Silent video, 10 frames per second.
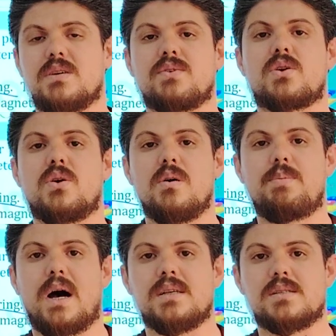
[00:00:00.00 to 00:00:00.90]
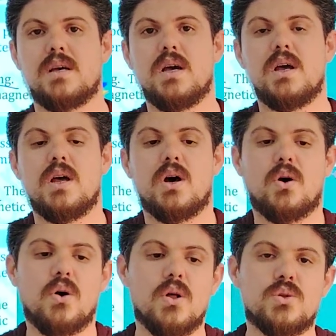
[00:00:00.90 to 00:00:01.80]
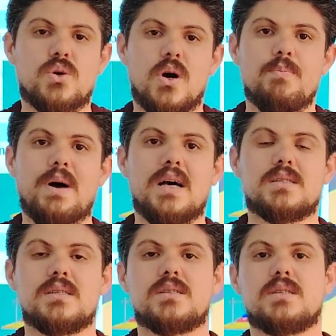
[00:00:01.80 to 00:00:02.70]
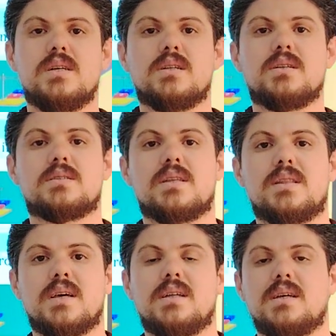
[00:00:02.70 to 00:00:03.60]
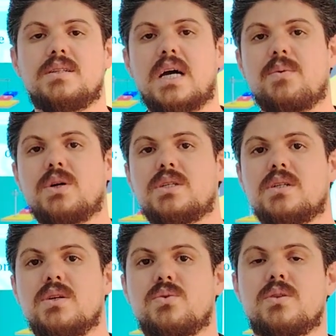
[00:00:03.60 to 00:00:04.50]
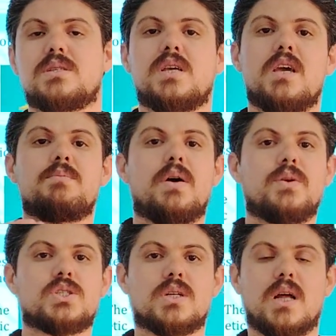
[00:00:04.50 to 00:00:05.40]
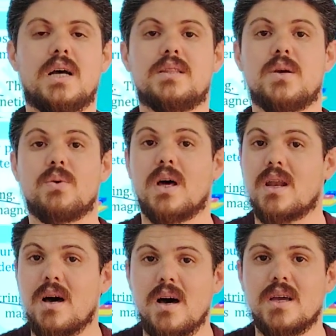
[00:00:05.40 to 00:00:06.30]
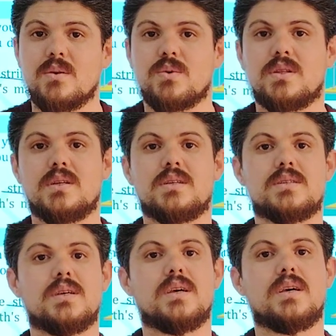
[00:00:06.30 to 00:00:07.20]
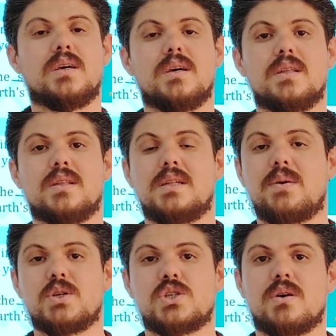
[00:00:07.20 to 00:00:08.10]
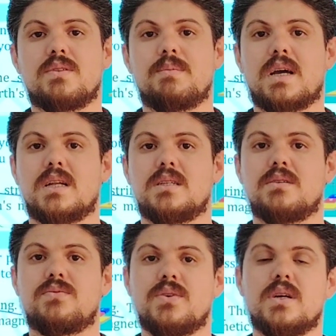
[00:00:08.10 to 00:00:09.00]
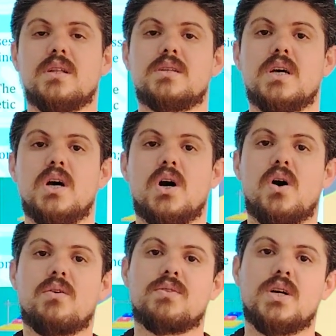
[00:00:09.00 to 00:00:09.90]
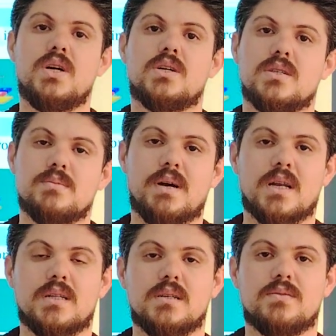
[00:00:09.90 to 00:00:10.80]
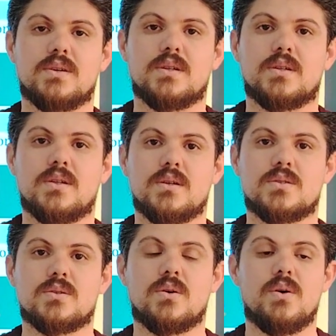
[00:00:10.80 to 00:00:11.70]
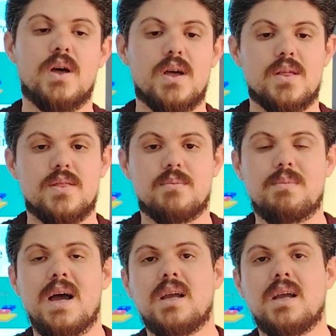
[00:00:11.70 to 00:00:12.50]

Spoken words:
several compass, all compasses, needles, they directed into the same direction, and they will align with the direction of the magnetic field of the Earth's magnetic field. So the